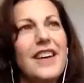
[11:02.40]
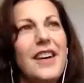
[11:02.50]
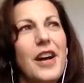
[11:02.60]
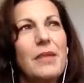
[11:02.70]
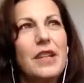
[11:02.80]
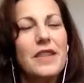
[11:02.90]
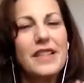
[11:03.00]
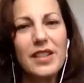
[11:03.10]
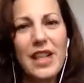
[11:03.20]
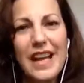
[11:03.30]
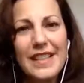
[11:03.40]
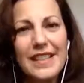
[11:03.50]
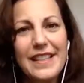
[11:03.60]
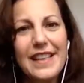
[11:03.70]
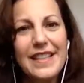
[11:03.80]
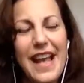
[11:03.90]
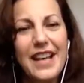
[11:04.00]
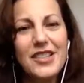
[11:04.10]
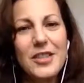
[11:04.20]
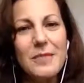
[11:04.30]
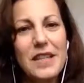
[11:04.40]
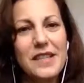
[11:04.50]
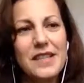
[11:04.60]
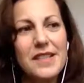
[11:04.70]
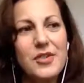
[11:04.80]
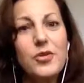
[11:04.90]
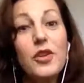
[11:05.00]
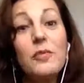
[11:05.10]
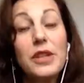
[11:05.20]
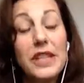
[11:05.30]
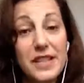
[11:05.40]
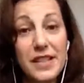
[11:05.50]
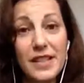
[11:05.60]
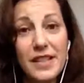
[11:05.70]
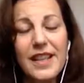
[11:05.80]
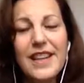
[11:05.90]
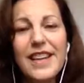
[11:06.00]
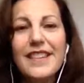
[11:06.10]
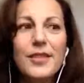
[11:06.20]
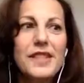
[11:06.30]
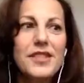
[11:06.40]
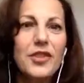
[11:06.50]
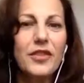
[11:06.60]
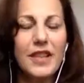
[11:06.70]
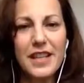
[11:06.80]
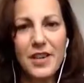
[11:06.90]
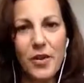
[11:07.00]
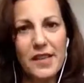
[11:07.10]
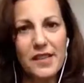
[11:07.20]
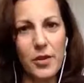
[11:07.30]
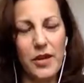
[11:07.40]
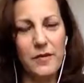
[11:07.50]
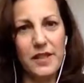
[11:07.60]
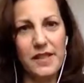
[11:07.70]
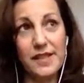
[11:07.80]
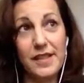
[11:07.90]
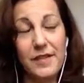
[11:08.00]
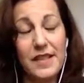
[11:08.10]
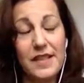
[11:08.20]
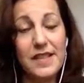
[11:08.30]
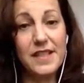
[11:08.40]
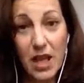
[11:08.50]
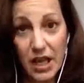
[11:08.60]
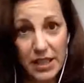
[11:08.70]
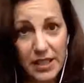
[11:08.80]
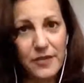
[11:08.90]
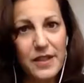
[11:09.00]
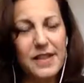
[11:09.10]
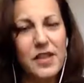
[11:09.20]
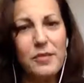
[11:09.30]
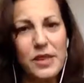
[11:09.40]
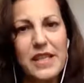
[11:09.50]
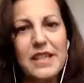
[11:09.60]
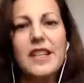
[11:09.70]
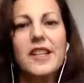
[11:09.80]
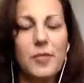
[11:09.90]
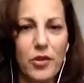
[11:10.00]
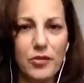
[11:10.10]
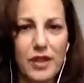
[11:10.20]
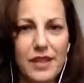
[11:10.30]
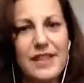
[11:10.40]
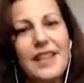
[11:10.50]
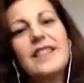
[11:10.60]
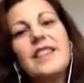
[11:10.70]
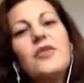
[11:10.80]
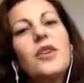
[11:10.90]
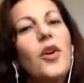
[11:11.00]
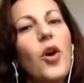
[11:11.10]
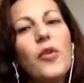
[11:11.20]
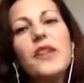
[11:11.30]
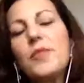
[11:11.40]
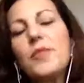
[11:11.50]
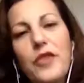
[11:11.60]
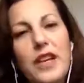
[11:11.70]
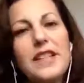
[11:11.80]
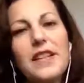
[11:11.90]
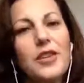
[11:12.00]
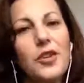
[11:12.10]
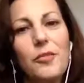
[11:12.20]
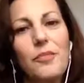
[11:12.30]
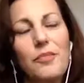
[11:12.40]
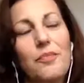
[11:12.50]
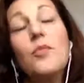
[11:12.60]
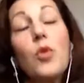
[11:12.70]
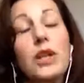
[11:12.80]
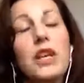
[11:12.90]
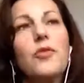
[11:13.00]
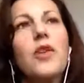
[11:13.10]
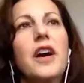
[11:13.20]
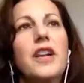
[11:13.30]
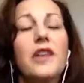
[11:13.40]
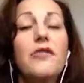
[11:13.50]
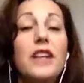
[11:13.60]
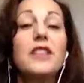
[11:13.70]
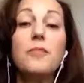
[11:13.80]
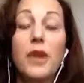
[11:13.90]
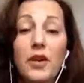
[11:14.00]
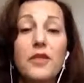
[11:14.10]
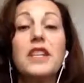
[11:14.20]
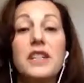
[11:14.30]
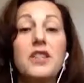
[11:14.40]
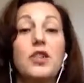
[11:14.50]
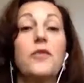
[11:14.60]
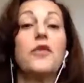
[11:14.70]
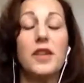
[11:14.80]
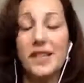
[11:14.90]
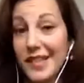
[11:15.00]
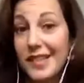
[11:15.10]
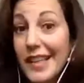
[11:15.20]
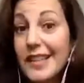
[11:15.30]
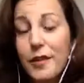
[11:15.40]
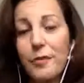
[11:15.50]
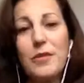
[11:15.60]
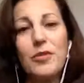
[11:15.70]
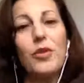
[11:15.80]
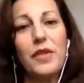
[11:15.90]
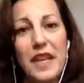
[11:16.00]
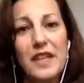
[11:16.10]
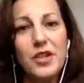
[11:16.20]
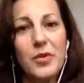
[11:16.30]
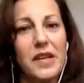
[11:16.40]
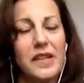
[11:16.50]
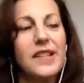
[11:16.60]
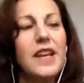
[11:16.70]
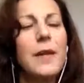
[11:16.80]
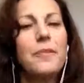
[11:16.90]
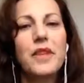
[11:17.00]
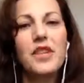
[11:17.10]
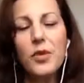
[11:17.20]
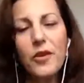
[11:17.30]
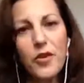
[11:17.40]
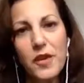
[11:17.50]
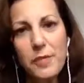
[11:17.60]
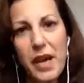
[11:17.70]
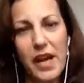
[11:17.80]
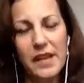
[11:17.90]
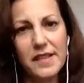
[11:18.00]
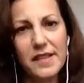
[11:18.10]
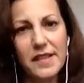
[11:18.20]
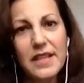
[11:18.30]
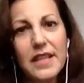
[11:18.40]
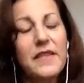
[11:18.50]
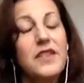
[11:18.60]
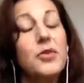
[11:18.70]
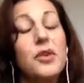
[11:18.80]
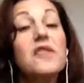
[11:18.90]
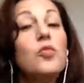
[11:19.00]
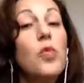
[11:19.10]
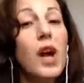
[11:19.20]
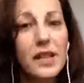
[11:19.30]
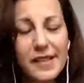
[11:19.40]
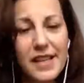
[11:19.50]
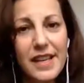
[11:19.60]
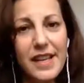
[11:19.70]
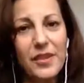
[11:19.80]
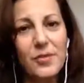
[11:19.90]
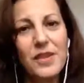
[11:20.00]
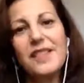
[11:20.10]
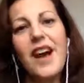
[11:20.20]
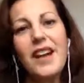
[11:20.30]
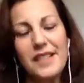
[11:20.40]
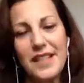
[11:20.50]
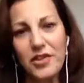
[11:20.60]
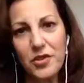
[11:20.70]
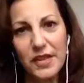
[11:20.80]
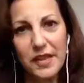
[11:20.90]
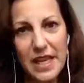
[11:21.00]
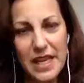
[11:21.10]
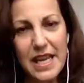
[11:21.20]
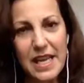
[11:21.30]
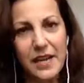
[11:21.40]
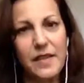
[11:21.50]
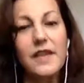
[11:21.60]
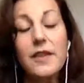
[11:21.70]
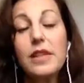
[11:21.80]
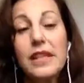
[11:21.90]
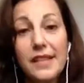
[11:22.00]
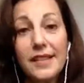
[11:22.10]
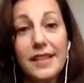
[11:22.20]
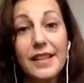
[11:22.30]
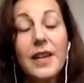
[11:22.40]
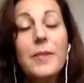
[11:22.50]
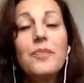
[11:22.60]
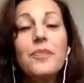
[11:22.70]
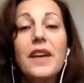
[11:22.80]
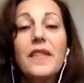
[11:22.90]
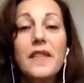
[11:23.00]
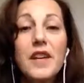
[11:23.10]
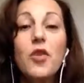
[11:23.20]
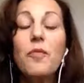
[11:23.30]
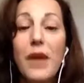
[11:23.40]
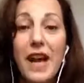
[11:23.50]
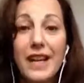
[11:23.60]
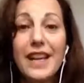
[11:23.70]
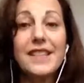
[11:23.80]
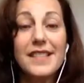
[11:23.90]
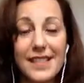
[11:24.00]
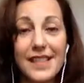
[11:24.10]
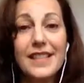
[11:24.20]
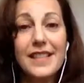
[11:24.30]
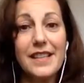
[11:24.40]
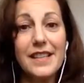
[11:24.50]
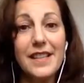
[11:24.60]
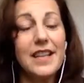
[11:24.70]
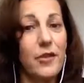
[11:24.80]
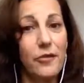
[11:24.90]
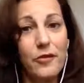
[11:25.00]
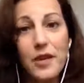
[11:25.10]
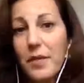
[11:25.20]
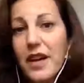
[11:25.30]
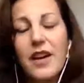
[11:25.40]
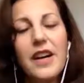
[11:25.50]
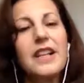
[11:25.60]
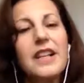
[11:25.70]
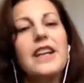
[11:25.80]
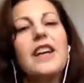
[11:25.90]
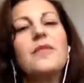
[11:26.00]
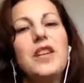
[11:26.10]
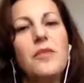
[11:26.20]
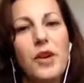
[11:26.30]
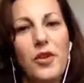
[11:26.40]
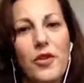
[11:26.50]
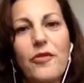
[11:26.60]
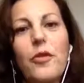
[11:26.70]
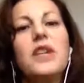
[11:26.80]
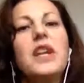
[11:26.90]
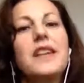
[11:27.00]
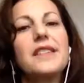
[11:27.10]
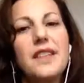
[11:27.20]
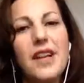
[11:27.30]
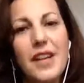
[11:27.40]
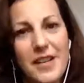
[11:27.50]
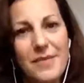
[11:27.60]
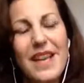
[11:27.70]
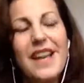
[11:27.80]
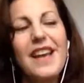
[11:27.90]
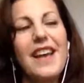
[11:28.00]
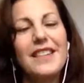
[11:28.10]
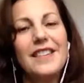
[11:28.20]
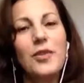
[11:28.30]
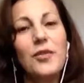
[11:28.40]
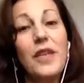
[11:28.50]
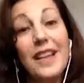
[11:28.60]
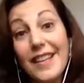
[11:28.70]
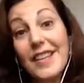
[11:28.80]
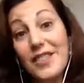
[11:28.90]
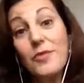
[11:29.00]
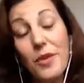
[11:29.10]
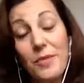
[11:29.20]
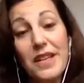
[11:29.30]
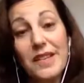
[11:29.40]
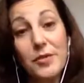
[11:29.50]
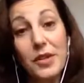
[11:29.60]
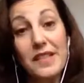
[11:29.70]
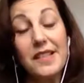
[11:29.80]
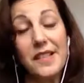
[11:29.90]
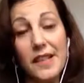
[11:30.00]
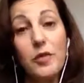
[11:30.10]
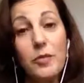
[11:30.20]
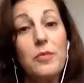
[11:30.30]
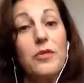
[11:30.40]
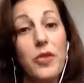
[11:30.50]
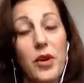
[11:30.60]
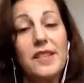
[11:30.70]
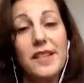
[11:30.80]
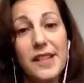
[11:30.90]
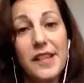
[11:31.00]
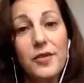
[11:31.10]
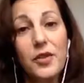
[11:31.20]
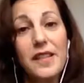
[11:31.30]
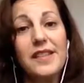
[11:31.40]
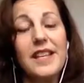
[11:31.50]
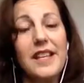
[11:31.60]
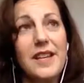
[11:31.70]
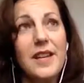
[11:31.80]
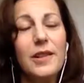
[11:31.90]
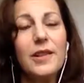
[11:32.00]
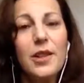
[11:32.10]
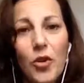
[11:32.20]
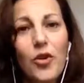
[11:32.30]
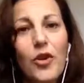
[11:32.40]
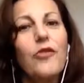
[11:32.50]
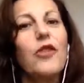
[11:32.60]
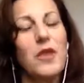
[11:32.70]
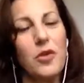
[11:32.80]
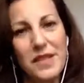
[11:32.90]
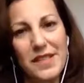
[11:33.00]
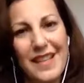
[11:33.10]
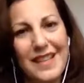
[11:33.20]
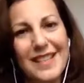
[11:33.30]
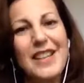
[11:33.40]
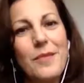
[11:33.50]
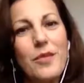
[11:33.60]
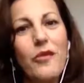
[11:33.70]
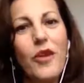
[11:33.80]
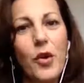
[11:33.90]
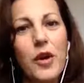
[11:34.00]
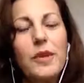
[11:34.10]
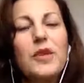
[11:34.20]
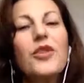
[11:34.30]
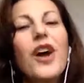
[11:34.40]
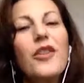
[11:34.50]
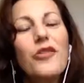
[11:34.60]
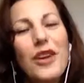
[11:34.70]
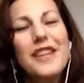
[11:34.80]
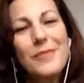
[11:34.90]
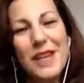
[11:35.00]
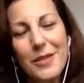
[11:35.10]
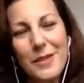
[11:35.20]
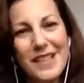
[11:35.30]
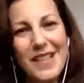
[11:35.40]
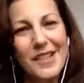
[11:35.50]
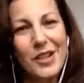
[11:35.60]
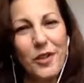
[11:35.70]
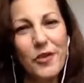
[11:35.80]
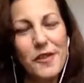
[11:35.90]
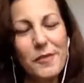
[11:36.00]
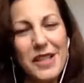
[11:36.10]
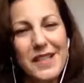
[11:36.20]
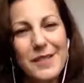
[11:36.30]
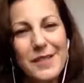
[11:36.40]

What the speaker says: I believe it's Latin, and it actually means to complete. And so I started thinking, okay, so if it's done, if it's complete, it's perfect. Right. And then you can always perfect it a little more later on. And in fact, the better thing to do for successful people, what they do is they do a first pass and they do it as well as they can with as high standards as they can. And then they release it. And then they go back and study it and get feedback on it and make it better for the next time. Right. And so that's actually what makes really successful people very successful is they learn from their mistakes and they move forward, but they're not afraid to make the mistakes in the first place.